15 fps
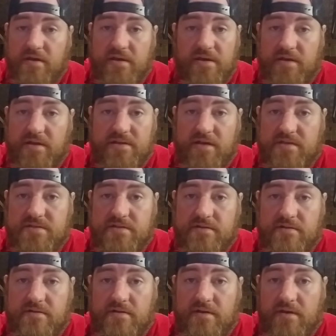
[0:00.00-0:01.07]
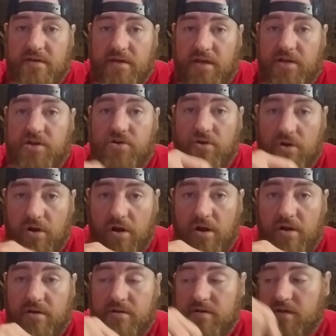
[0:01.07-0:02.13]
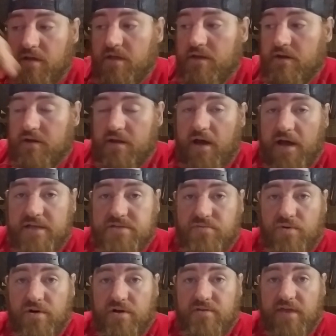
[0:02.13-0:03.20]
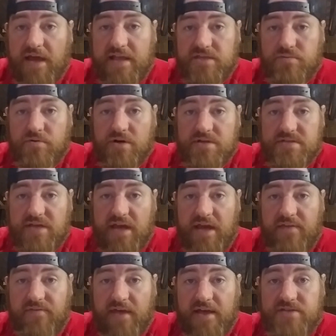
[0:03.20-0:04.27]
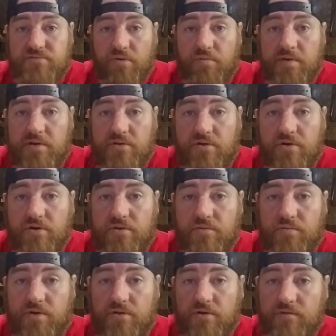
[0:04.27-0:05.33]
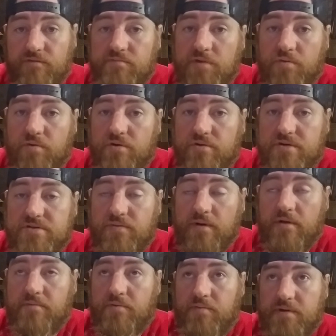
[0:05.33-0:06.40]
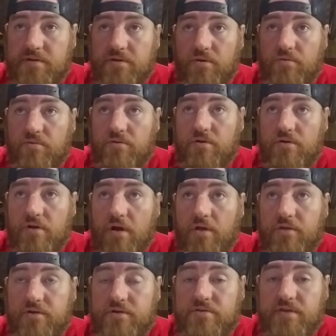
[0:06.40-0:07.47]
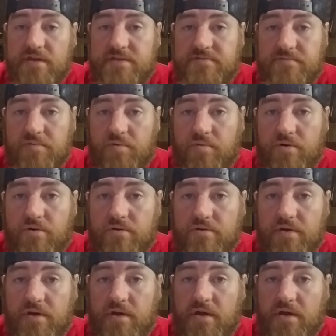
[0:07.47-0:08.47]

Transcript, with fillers: it doesn't. In your heart, in God's word, that's where it's at. That's where we learn. We learn from the world as well, but we don't learn all the good things from the world.